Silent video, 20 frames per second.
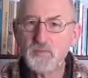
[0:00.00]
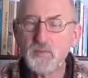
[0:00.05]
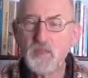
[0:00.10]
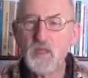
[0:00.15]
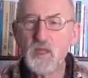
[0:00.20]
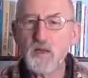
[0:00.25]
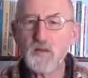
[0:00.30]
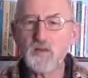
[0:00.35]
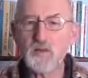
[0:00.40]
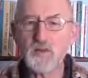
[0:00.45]

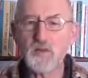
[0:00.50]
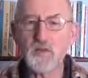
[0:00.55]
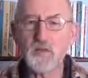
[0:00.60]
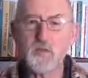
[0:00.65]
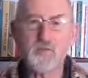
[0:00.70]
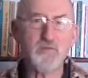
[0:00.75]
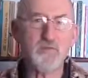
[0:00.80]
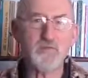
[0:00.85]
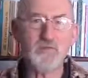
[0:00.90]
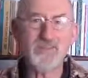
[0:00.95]
Now it's
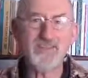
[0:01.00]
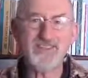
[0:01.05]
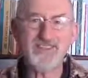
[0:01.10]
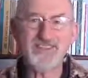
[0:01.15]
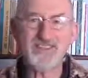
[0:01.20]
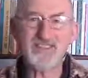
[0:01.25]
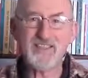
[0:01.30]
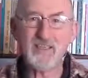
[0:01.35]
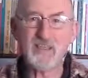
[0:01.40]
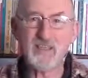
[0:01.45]
not
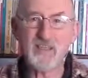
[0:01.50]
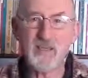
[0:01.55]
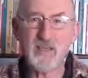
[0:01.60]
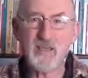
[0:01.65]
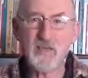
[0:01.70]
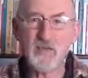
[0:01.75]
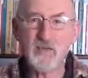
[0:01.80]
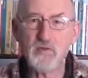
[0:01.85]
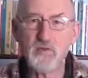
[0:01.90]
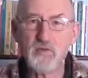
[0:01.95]
fantastically
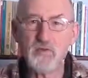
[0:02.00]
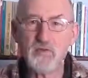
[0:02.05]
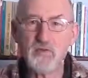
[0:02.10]
accurate,